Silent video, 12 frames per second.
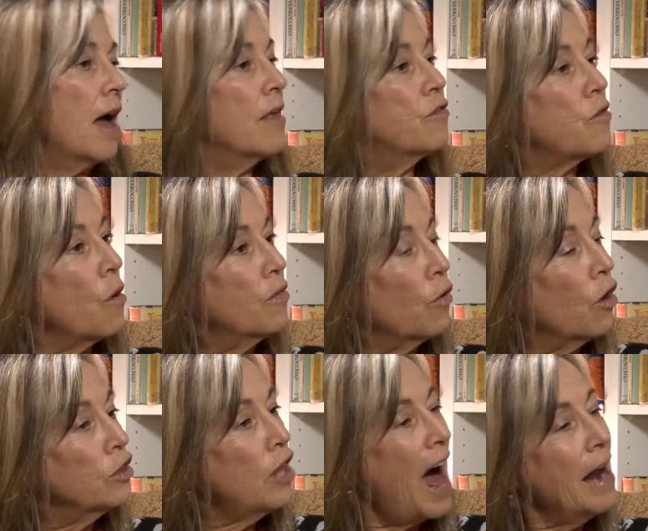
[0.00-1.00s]
so there are
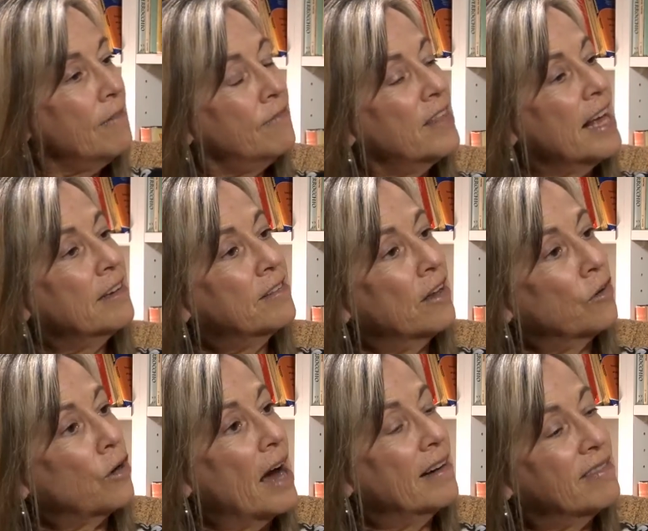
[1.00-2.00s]
a lot of things that
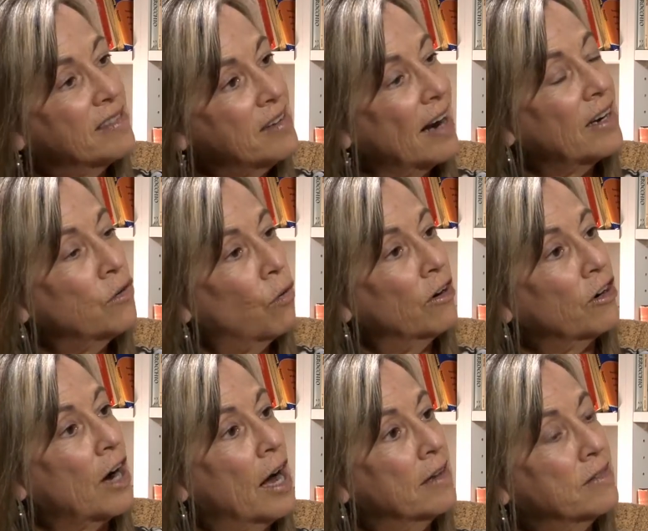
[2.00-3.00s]
are kind of second order
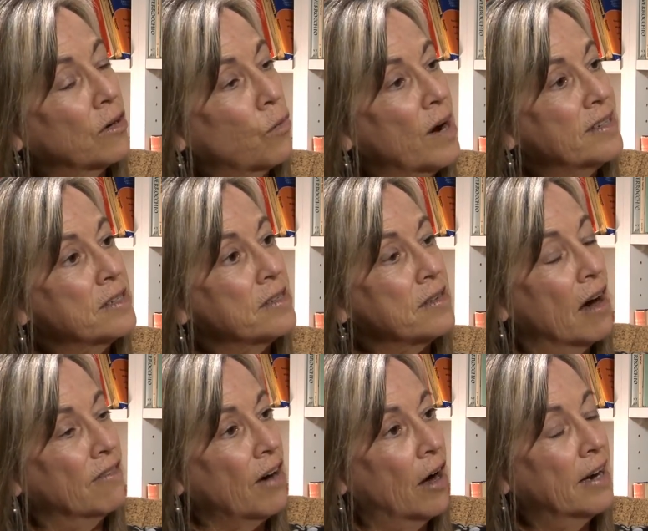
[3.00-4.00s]
consequences
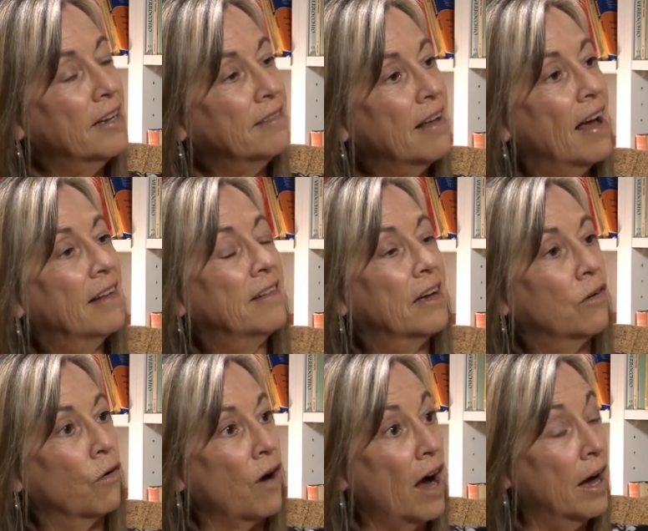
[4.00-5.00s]
of unintended
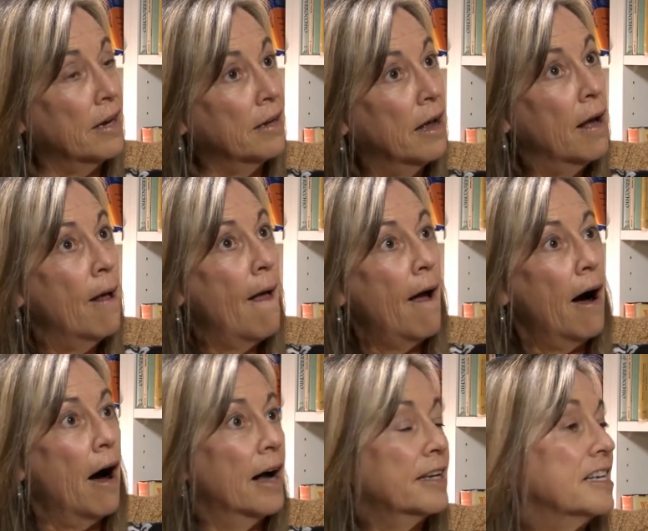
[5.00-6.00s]
or un
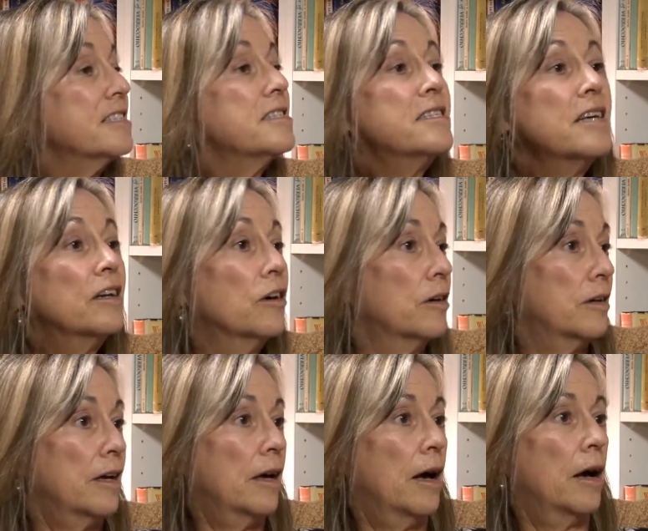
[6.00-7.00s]

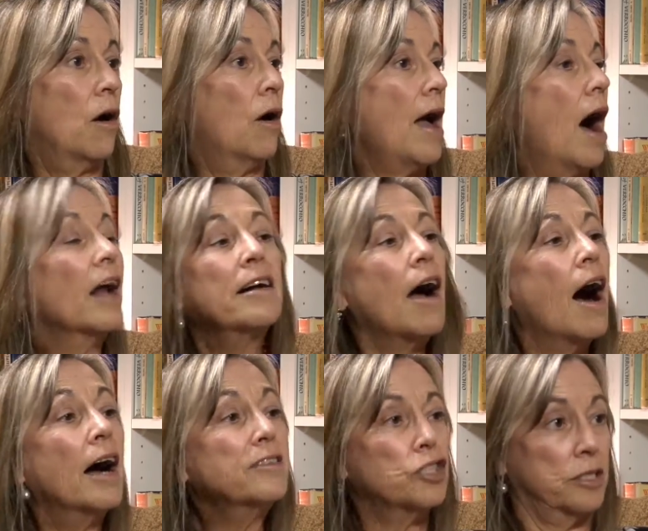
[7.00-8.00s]
unconsidered uh,
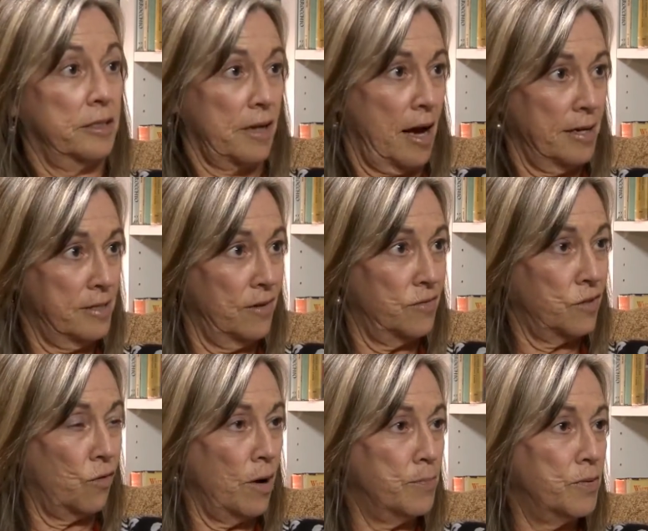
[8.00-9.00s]
unconscious kinds of
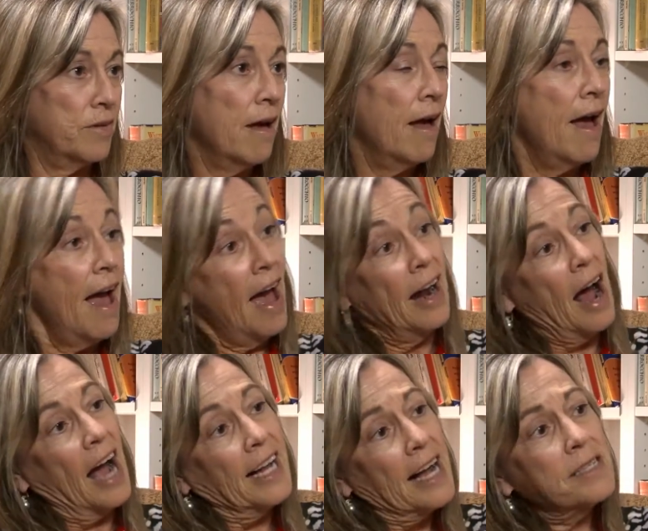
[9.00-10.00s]
scripts and
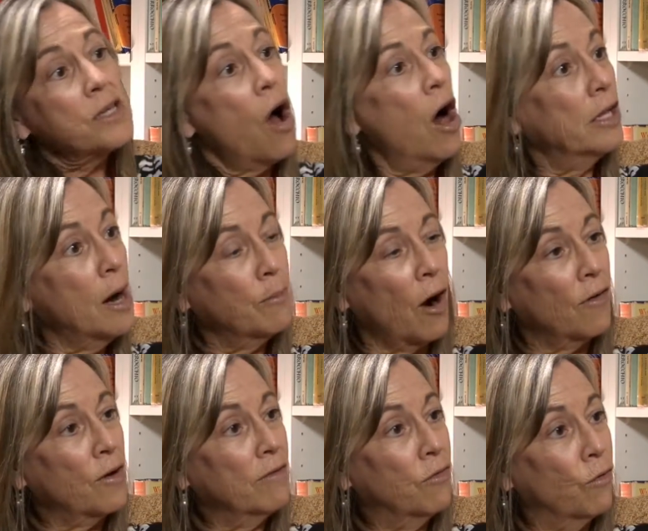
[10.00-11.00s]
i guess all i'm
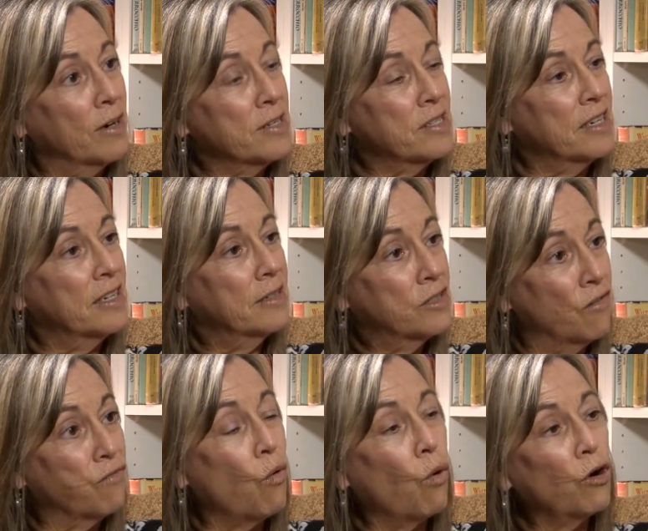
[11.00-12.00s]
arguing for is to to
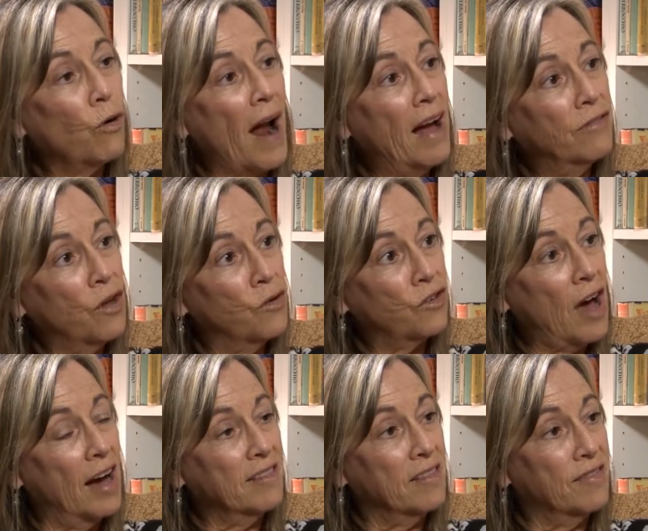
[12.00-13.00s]
foreground those
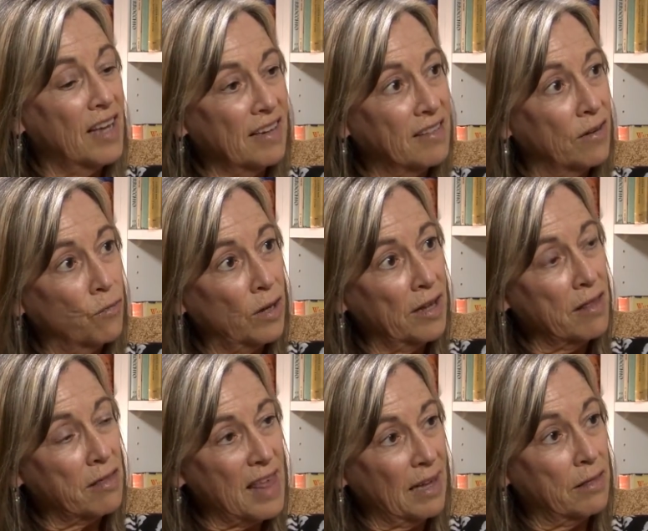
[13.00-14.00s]
kinds of things and really
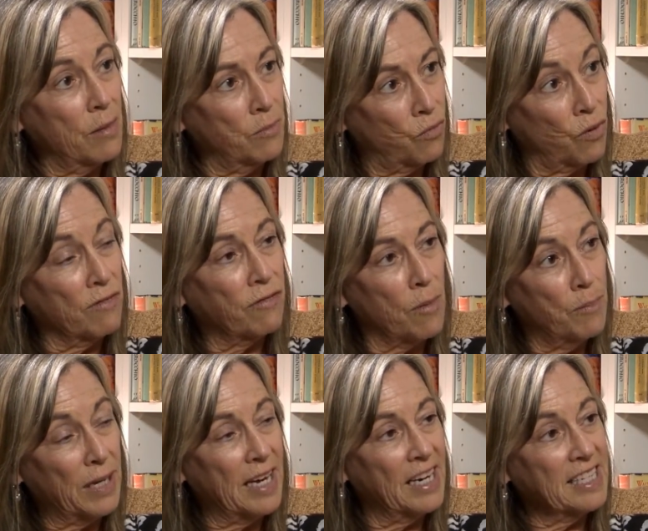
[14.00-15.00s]
think them through from
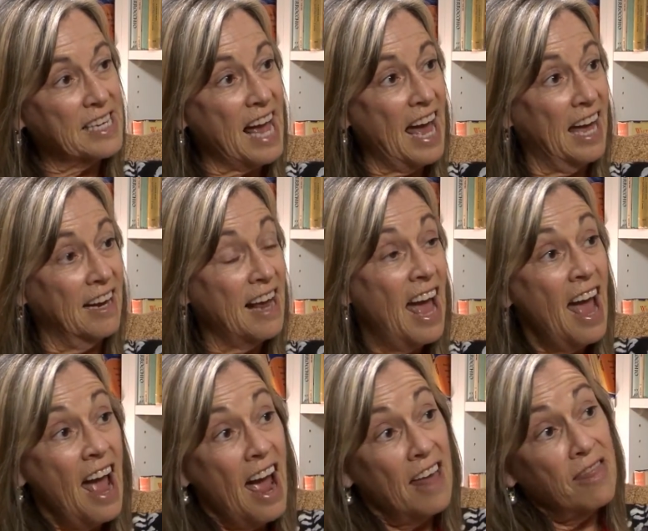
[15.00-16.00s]
beginning to end
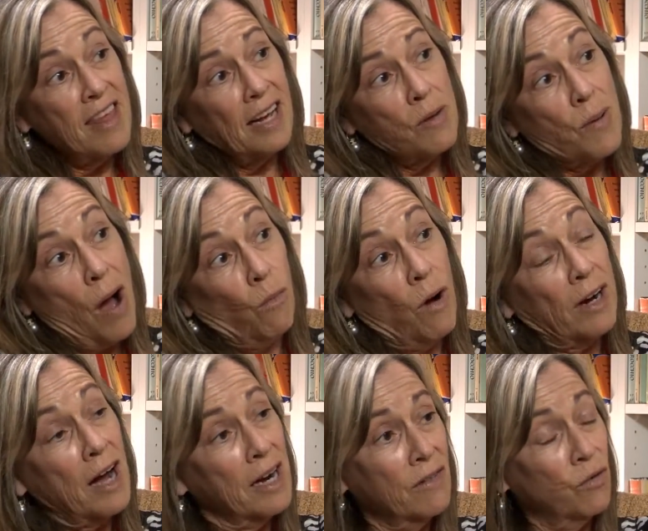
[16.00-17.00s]
and think about
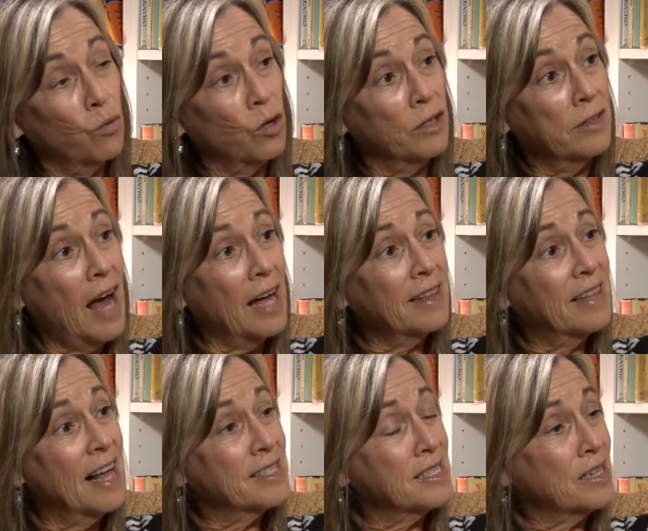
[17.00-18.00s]
what kind of a world not
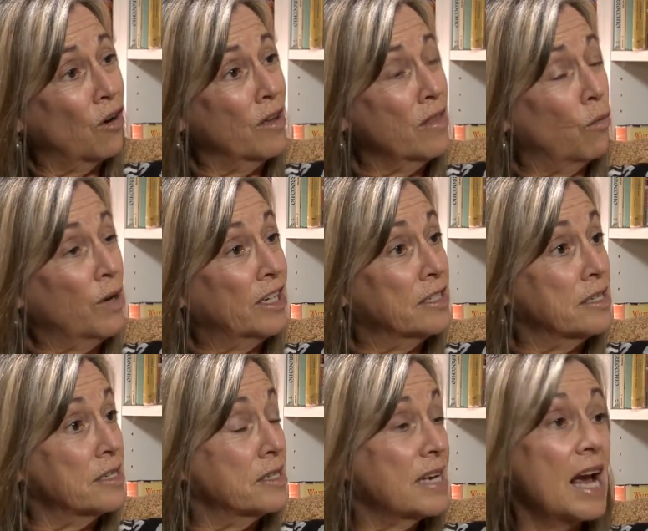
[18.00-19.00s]
necessarily that we could
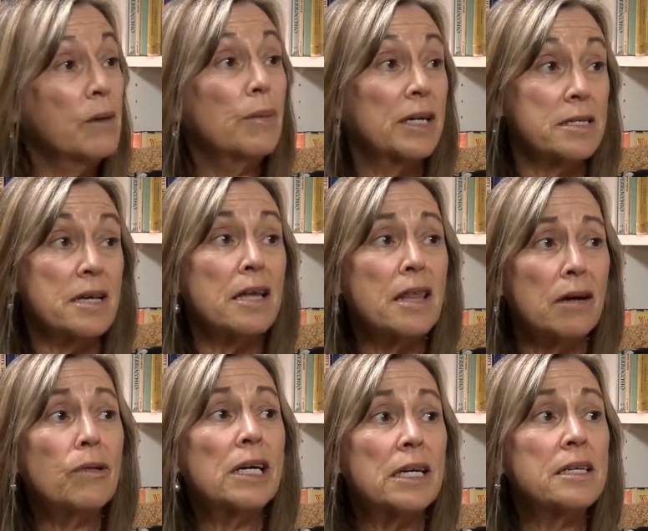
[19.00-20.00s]
sustain because i
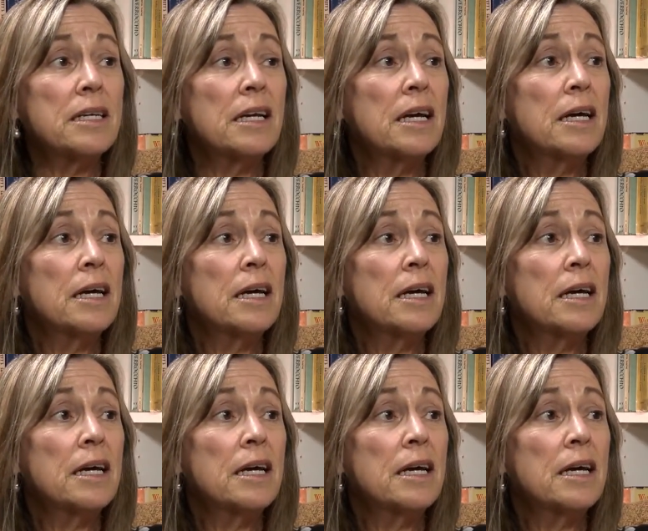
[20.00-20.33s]
think we can